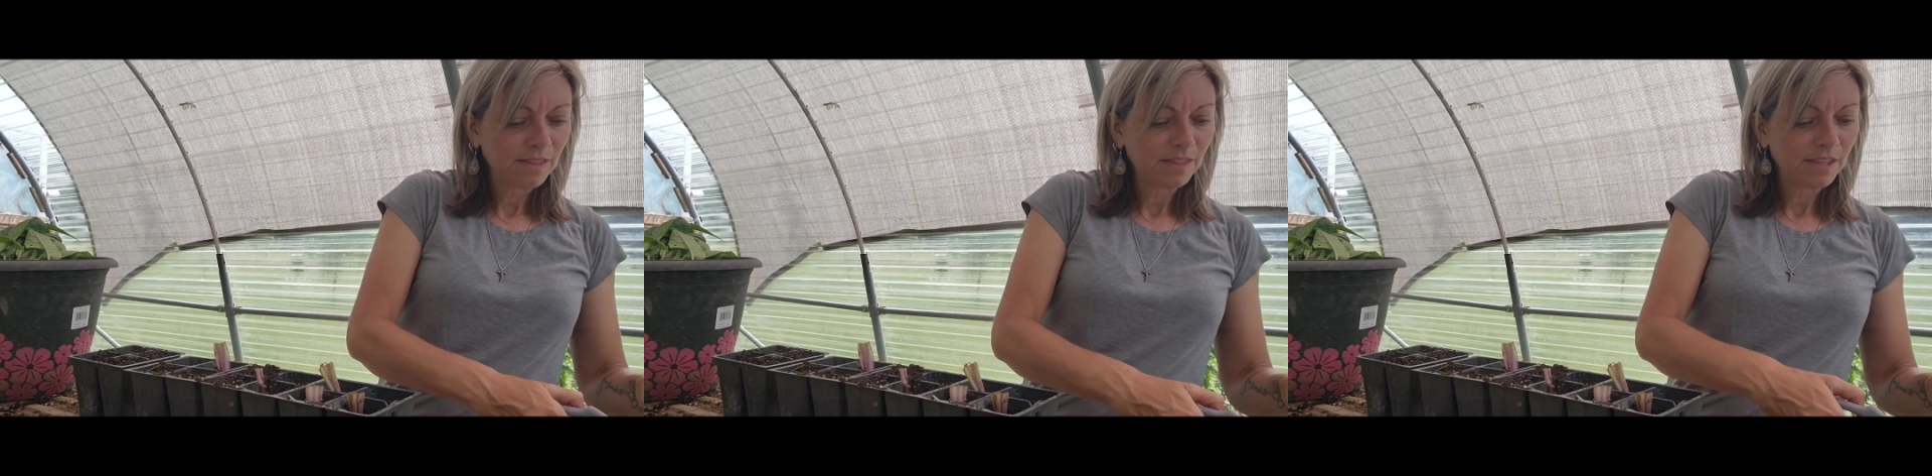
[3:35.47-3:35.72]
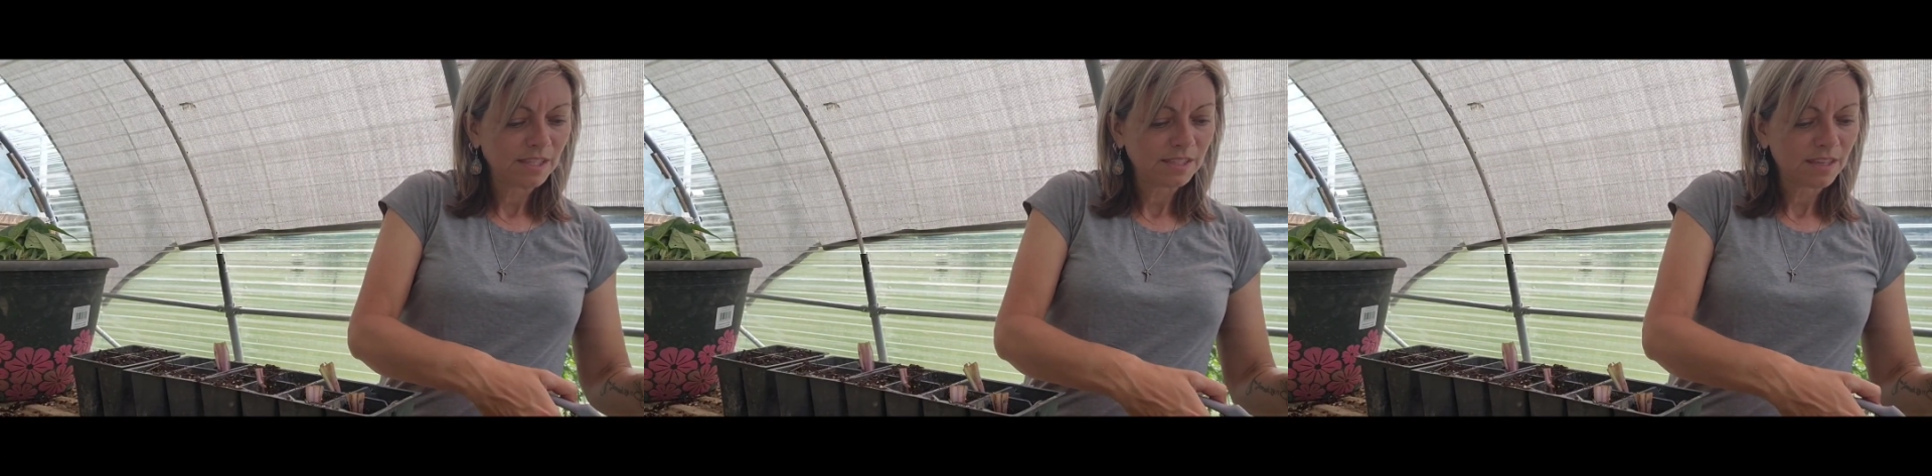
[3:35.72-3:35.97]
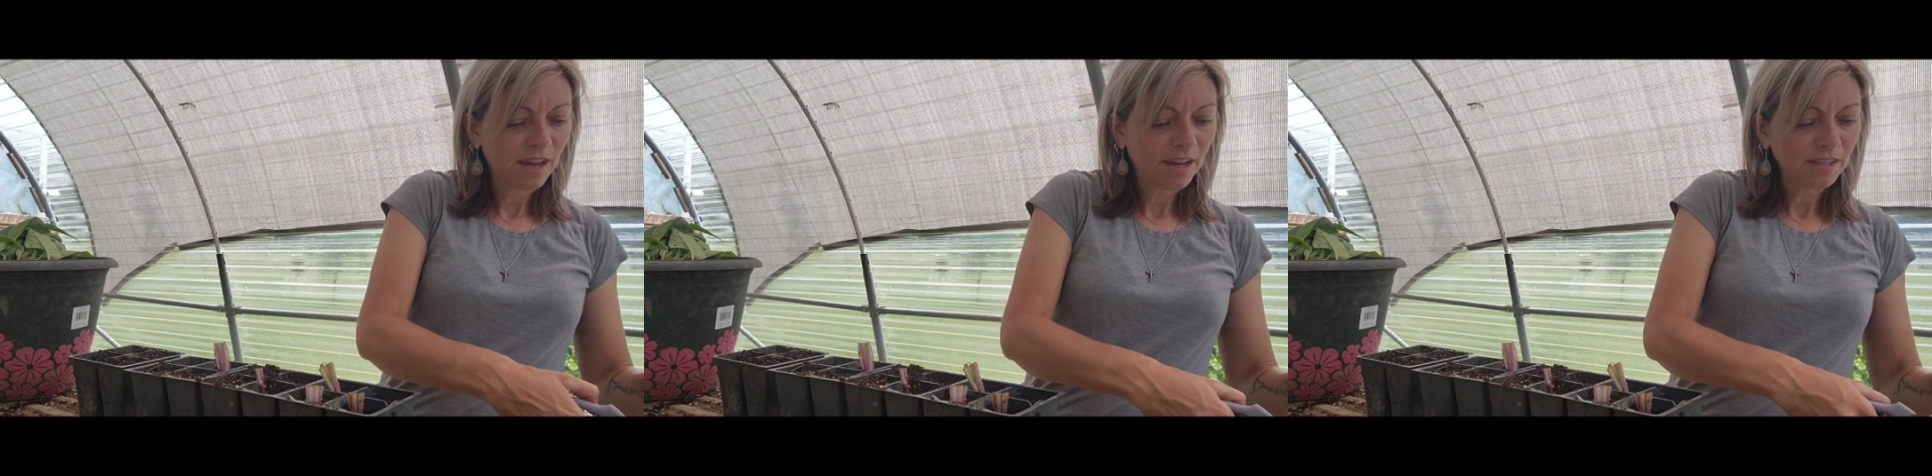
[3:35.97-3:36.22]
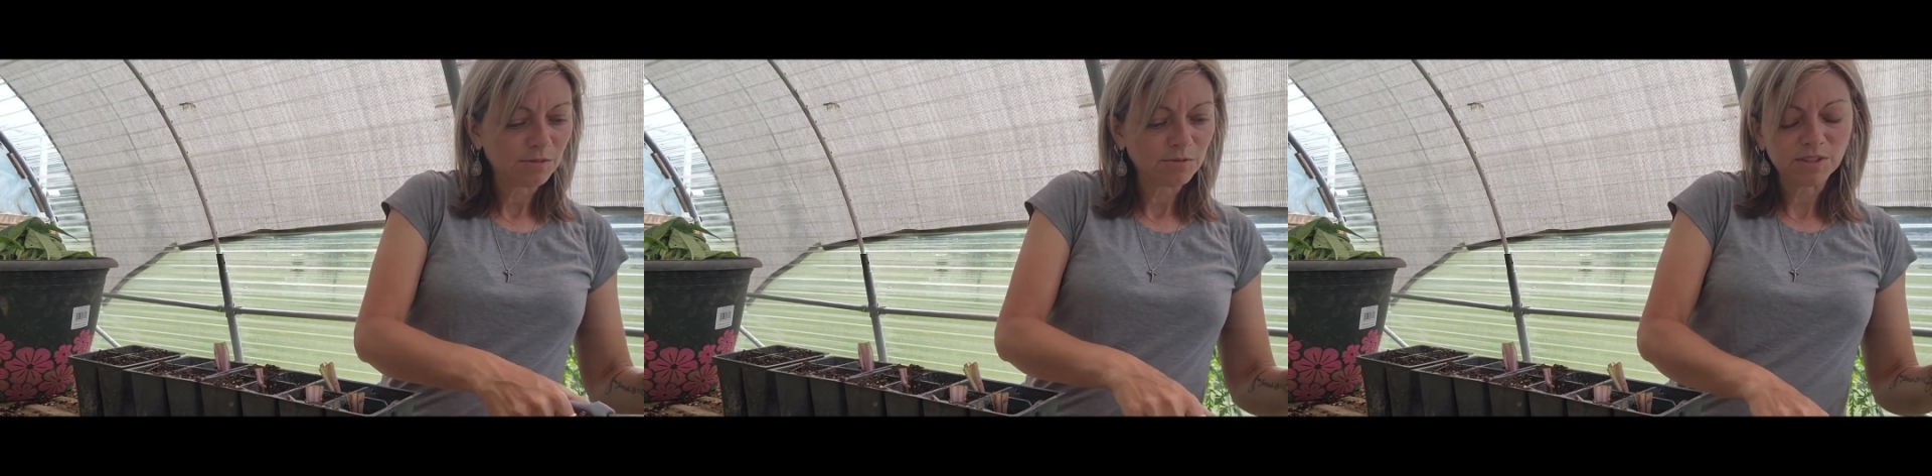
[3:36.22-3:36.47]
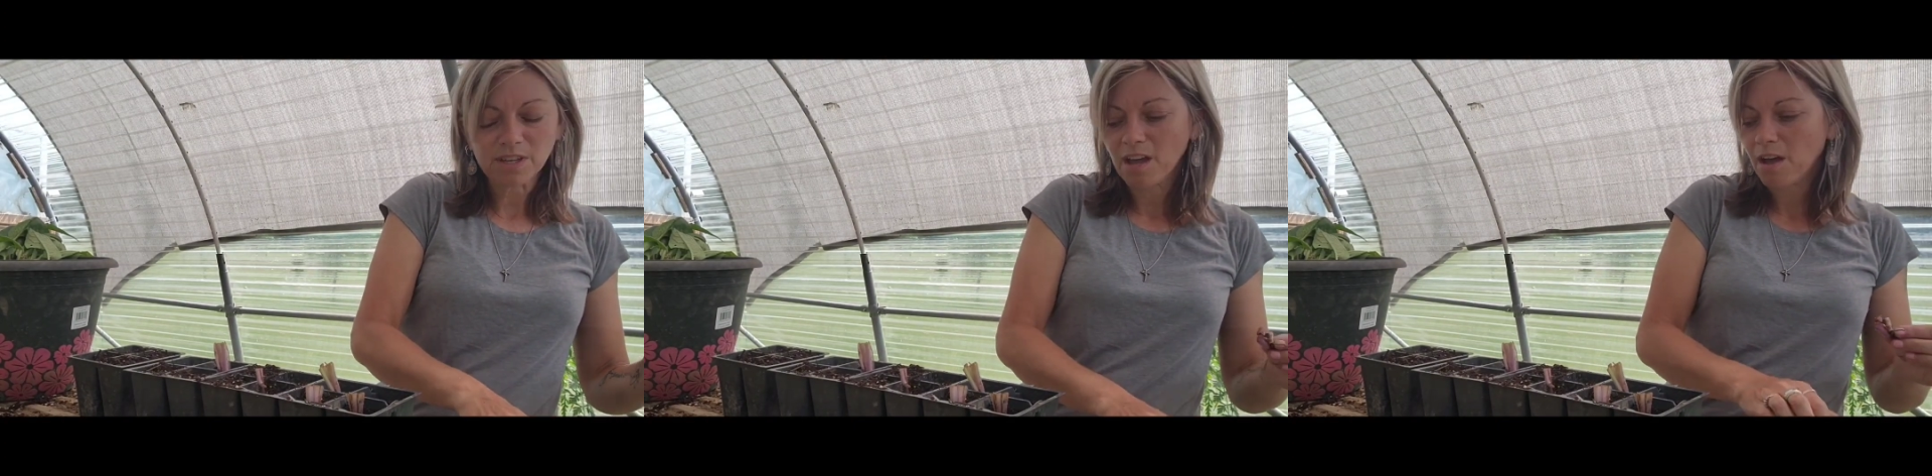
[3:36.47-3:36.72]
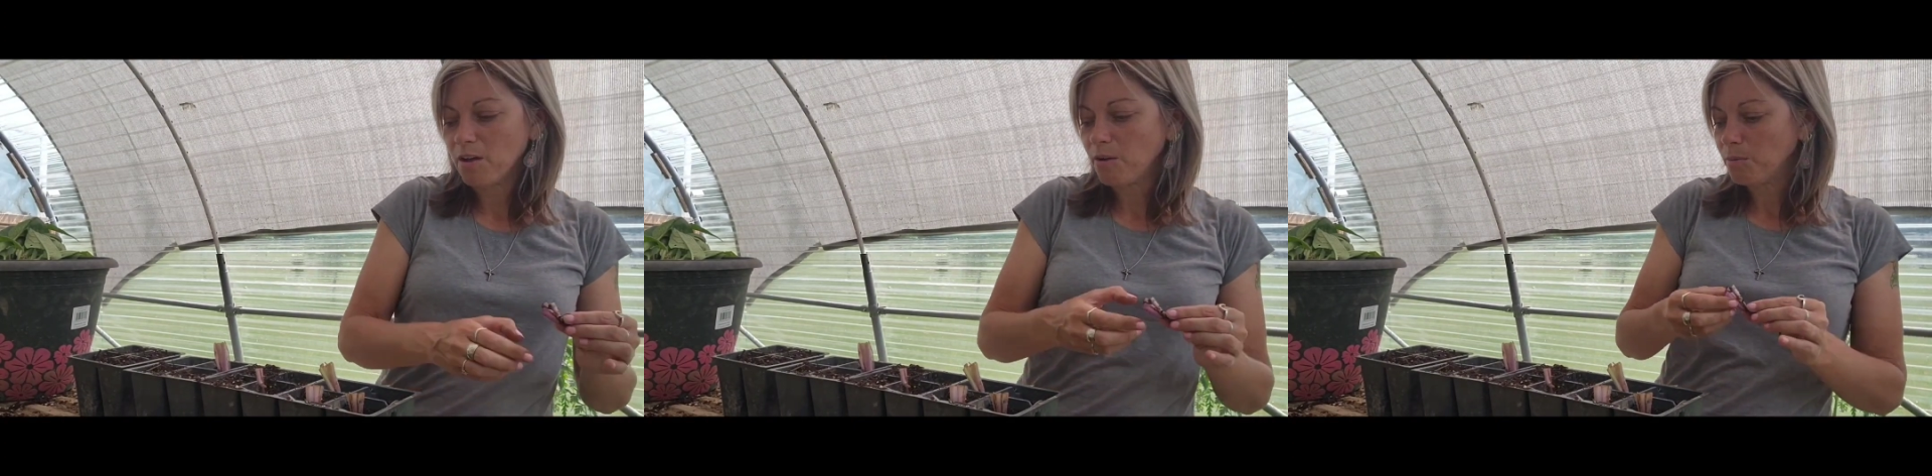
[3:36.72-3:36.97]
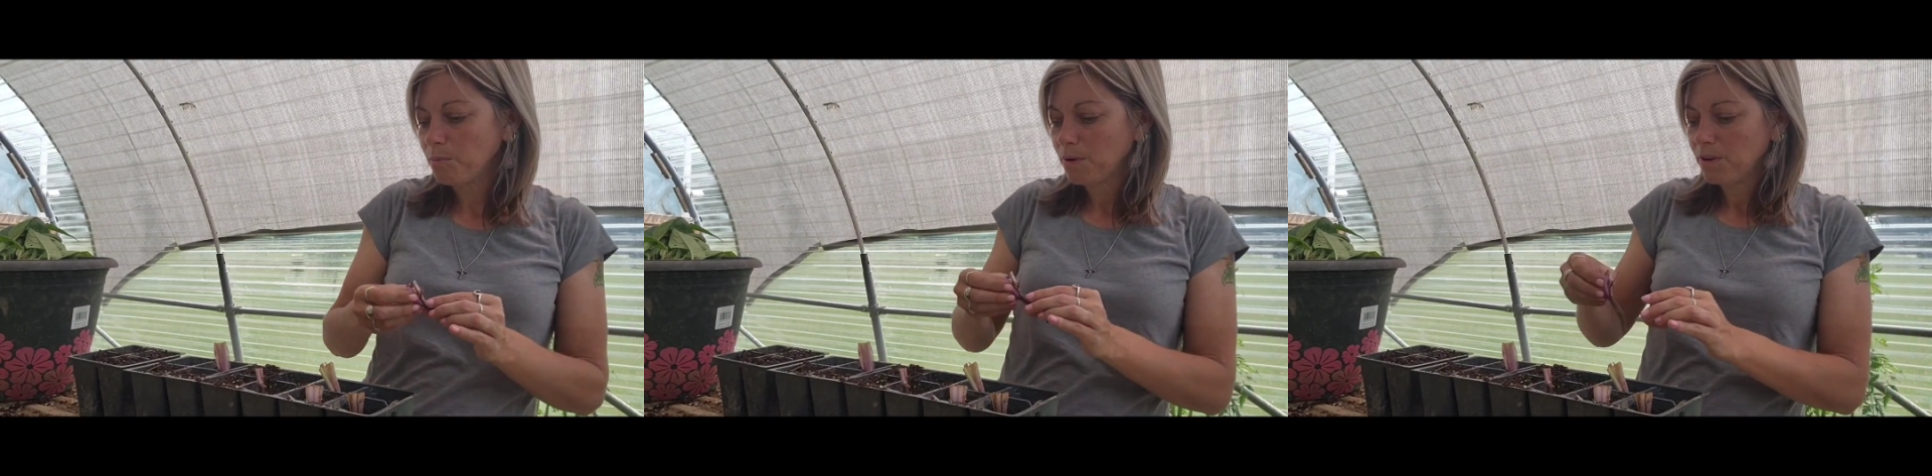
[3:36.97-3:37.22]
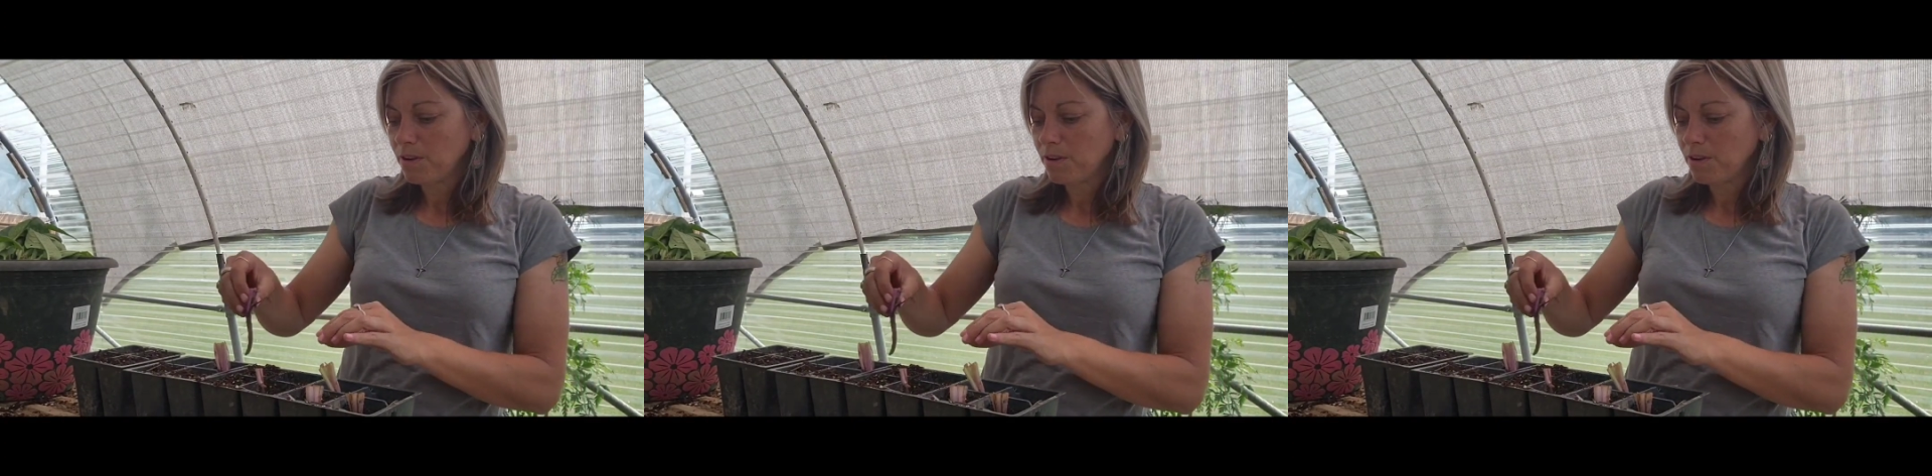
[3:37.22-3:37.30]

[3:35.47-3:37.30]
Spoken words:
These guys really help